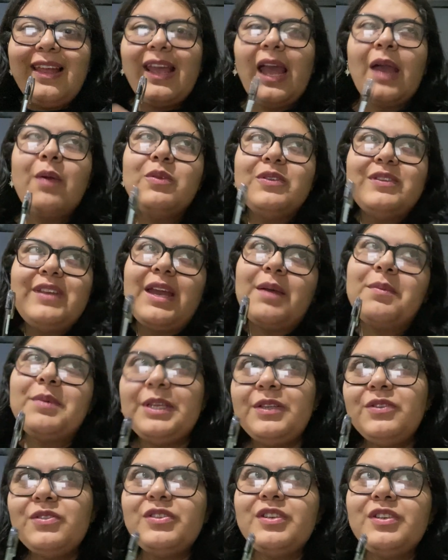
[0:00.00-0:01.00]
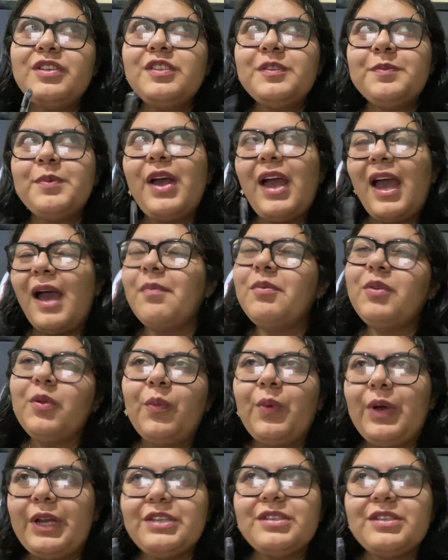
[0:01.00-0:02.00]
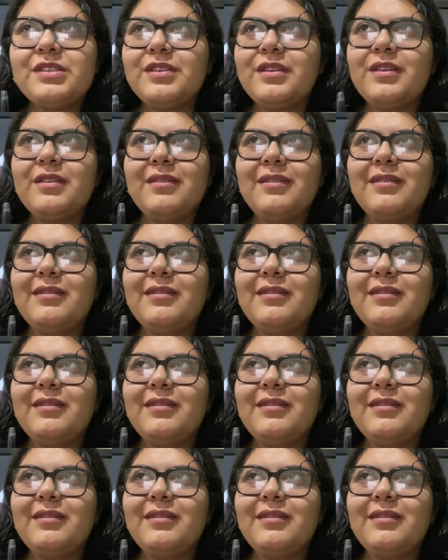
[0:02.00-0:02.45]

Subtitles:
I would say I'm into series, but I have not watched.